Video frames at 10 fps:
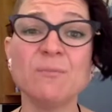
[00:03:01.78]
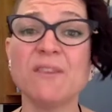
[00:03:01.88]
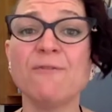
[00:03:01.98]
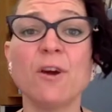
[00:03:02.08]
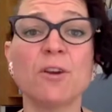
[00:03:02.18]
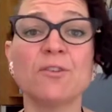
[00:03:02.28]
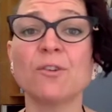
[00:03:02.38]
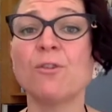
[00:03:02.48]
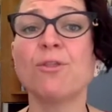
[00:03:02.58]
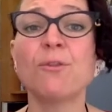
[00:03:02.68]
be focused
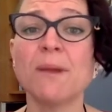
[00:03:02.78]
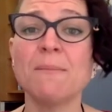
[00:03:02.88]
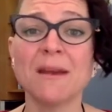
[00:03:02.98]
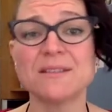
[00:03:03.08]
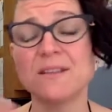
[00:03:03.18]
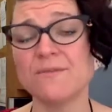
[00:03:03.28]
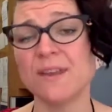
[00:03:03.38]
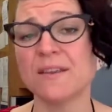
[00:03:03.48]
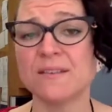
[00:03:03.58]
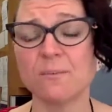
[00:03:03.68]
on 3 massive
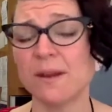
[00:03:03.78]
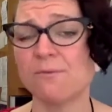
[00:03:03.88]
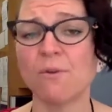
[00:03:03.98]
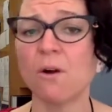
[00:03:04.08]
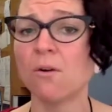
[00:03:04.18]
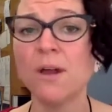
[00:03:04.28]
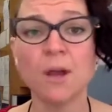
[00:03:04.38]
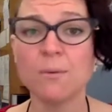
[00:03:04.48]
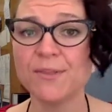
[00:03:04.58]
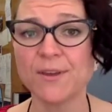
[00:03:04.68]
things that went wrong
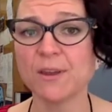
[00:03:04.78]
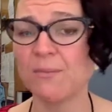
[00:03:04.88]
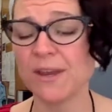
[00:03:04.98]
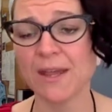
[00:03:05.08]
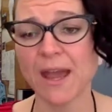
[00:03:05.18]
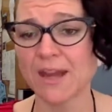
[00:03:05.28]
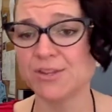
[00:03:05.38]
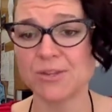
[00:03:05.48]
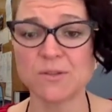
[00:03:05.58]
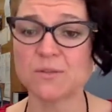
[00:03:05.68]
with the
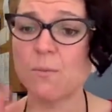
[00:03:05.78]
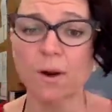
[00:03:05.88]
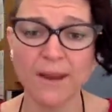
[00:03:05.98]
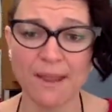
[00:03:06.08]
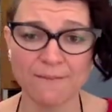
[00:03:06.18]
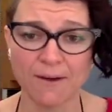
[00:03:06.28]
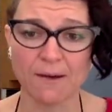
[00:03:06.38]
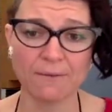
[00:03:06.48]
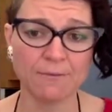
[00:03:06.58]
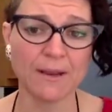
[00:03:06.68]
communications, whatever,
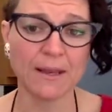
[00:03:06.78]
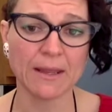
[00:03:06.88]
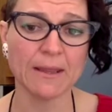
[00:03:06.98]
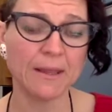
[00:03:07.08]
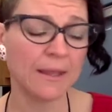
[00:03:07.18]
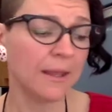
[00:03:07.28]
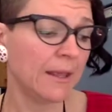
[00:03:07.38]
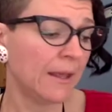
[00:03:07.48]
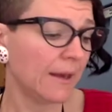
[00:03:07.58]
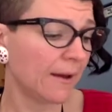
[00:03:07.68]
really.
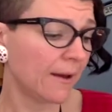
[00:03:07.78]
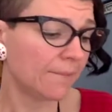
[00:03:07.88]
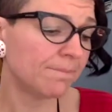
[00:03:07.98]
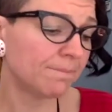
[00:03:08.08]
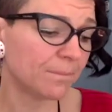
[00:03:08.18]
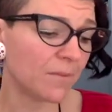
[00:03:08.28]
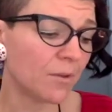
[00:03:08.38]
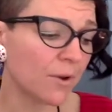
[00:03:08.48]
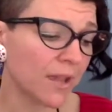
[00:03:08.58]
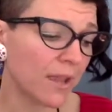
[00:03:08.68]

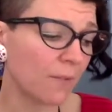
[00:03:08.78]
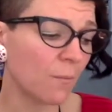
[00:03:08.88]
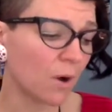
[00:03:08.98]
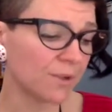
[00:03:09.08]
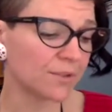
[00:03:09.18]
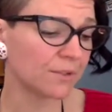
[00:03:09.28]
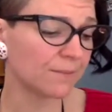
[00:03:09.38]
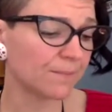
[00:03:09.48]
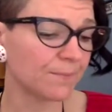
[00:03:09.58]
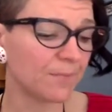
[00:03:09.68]
Looking at what
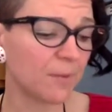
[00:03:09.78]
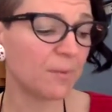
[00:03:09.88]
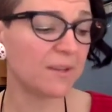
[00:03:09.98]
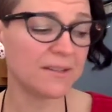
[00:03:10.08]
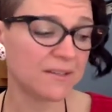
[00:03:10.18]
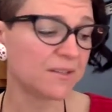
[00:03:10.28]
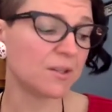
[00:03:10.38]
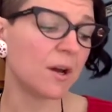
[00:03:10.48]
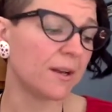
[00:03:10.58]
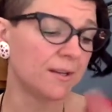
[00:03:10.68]
the police
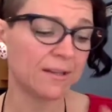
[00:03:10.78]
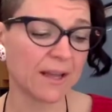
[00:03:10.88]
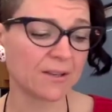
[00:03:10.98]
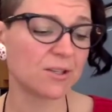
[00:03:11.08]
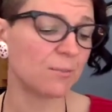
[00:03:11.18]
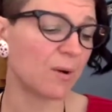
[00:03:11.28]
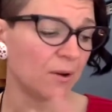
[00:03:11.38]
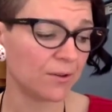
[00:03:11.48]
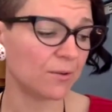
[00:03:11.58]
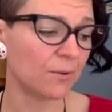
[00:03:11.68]
decided and acted
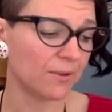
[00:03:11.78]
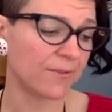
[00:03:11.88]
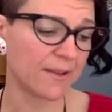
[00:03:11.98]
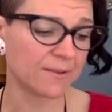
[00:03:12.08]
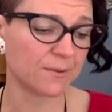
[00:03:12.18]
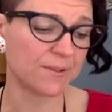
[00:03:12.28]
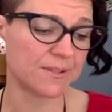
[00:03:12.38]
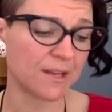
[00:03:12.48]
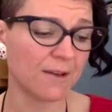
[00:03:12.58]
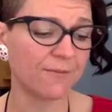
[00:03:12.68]
upon and all of that sort of
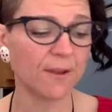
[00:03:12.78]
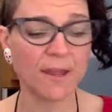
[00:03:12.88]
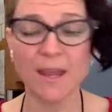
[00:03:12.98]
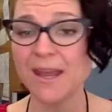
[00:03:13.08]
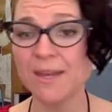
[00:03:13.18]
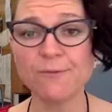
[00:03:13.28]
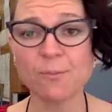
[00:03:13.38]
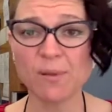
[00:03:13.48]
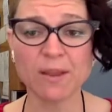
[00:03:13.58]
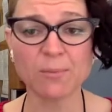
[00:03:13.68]
stuff, and if
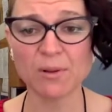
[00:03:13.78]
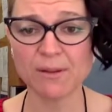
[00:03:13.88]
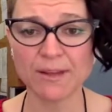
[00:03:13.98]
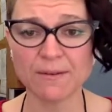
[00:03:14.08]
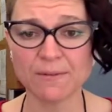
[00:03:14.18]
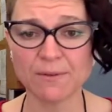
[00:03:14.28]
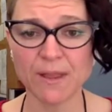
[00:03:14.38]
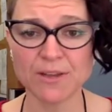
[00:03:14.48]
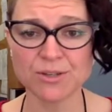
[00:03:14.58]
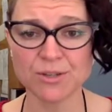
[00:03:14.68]
applicable in
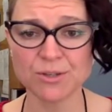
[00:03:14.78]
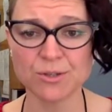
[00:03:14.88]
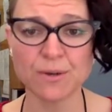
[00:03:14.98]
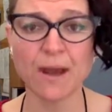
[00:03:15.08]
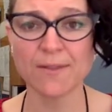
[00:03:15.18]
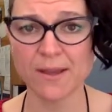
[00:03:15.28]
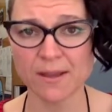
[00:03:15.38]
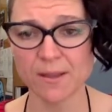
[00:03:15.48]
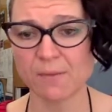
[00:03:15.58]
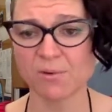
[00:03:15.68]
relation to how they
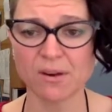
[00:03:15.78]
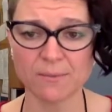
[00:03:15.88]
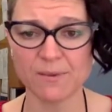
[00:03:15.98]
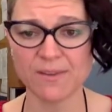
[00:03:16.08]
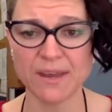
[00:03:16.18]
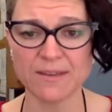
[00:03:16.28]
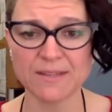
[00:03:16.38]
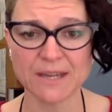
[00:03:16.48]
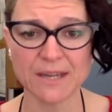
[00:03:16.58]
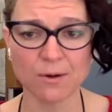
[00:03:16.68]
collaborated with key
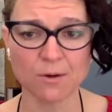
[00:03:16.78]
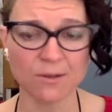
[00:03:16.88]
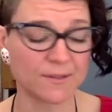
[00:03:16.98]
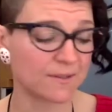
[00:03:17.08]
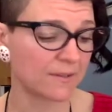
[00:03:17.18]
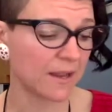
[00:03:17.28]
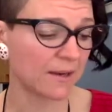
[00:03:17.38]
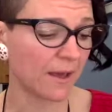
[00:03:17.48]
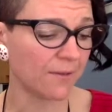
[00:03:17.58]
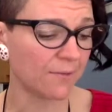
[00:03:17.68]
stakeholders
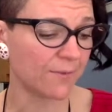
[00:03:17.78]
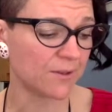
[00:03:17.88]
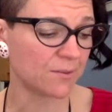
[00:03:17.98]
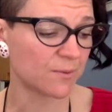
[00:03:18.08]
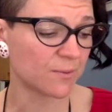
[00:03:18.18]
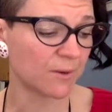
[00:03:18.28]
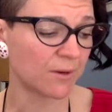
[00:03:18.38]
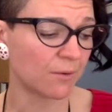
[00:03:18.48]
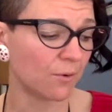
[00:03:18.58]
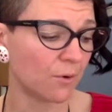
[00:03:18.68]
and other first
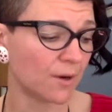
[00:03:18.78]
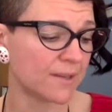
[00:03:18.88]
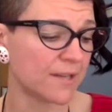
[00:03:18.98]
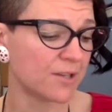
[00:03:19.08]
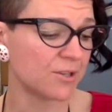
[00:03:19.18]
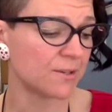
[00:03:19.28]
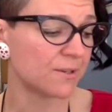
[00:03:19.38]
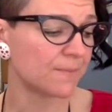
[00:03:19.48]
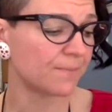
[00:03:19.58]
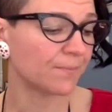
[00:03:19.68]
responder organisations.